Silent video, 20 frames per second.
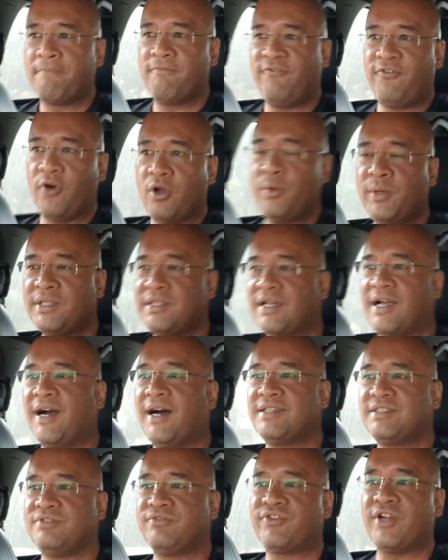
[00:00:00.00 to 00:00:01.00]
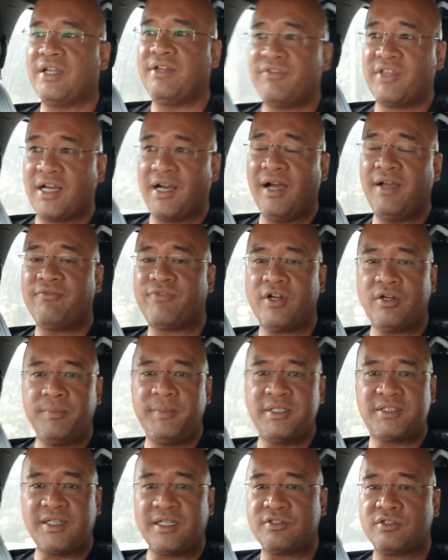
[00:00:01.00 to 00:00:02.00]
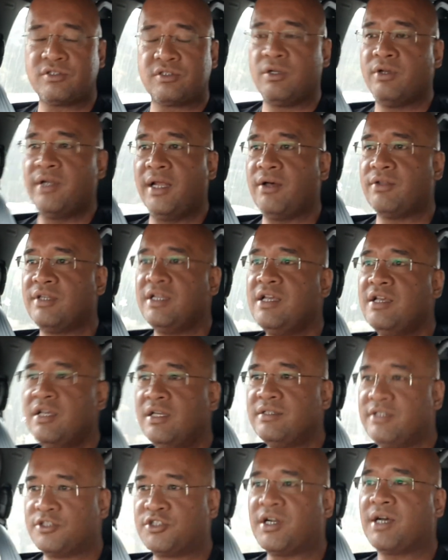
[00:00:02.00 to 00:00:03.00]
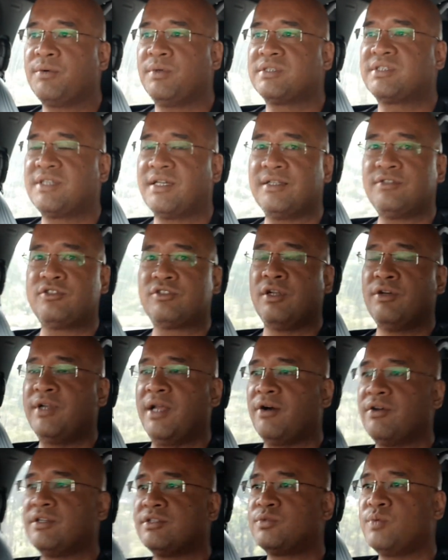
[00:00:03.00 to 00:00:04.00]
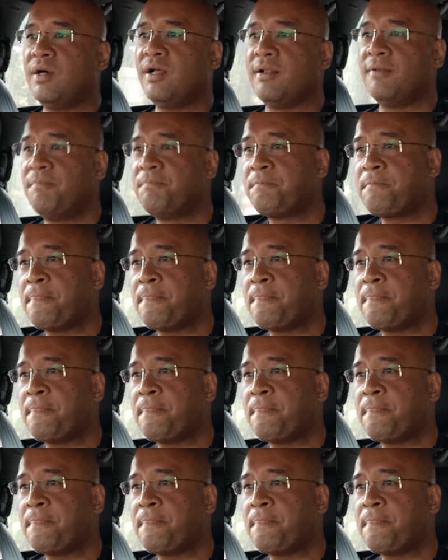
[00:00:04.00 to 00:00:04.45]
following the cars in front. If the car in front of me starts to slow down, the truck will start to slow down as well.